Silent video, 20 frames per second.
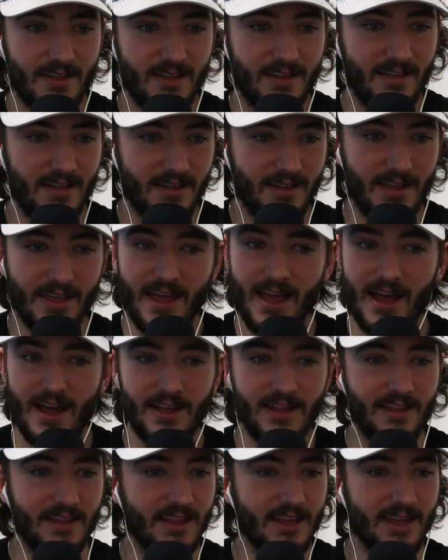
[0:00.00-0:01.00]
Yeah,
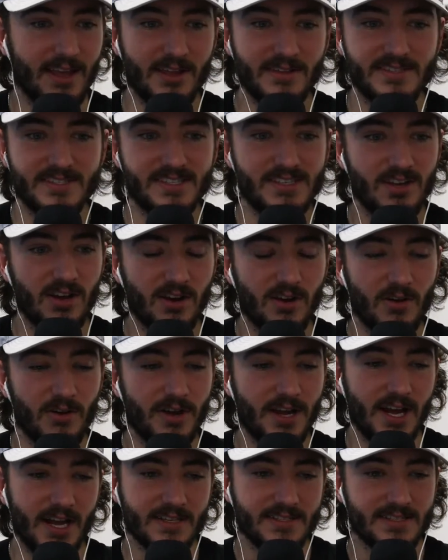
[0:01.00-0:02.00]
like you're going
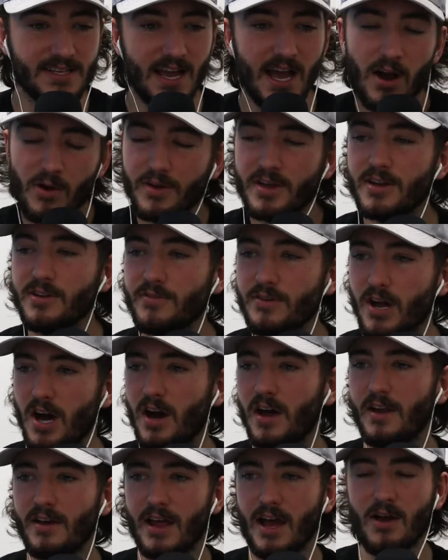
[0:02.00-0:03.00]
nuts. How can you
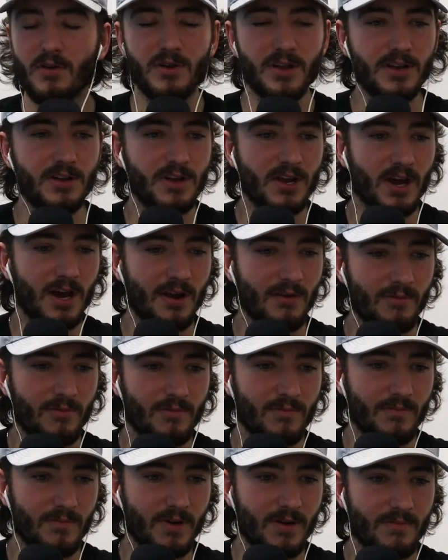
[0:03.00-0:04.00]
not
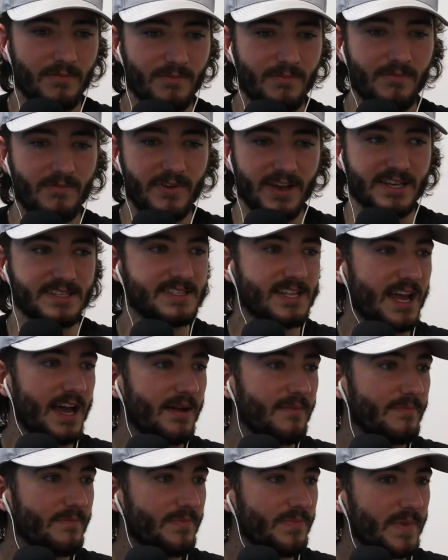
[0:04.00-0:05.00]
fix that?
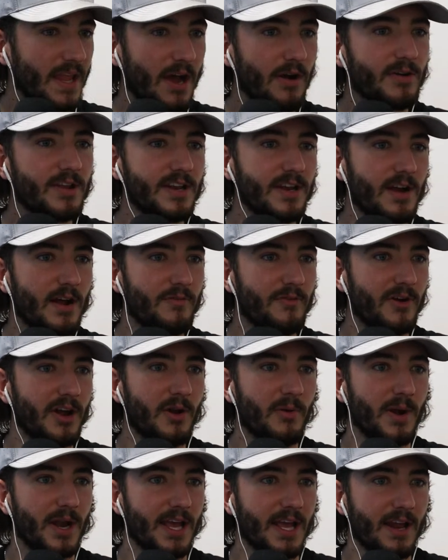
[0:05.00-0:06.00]
How can you not find a
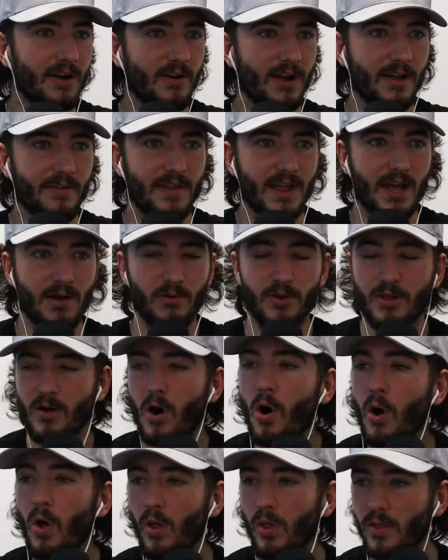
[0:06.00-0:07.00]
way to get around that with
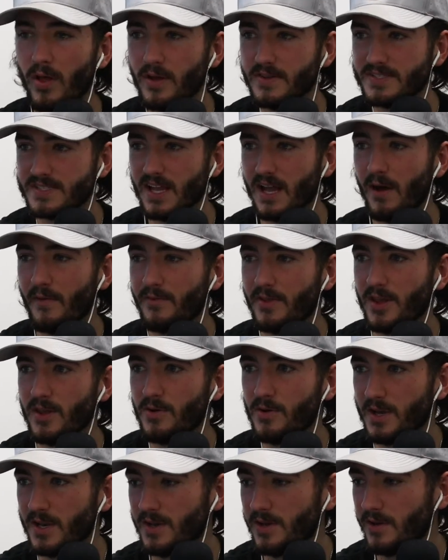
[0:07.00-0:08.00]
all the stuff that you
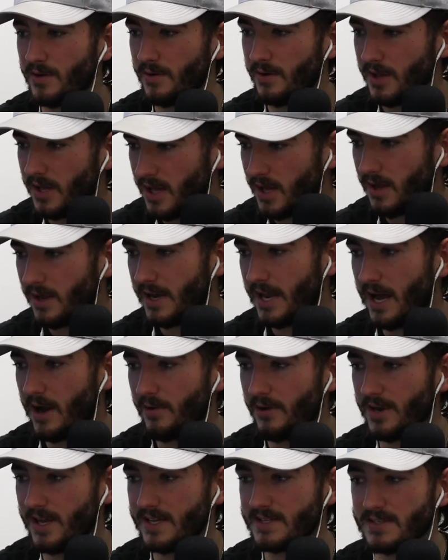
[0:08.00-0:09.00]
can do
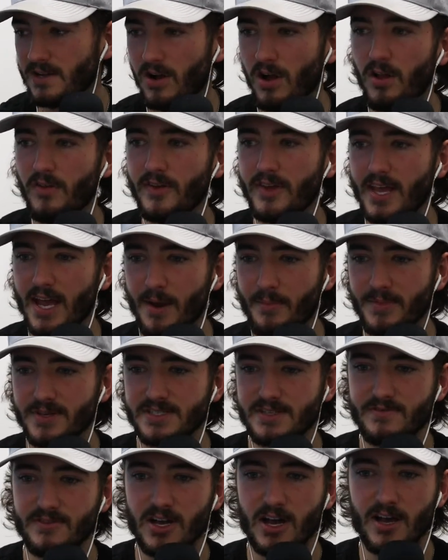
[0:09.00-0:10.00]
nowadays and all the cameras
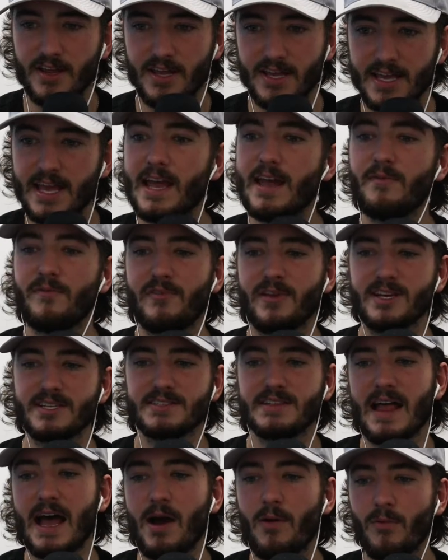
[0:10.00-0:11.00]
you've got? You can't fix
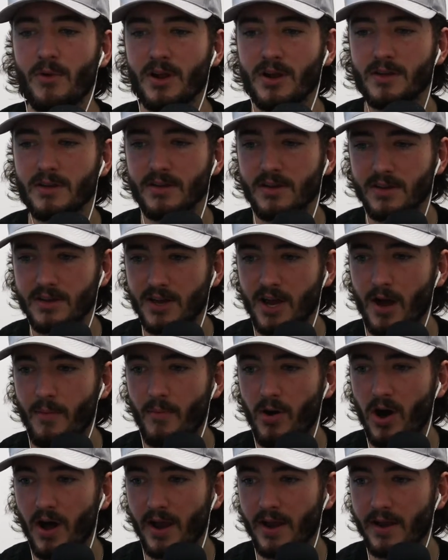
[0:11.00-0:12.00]
that one? Come on.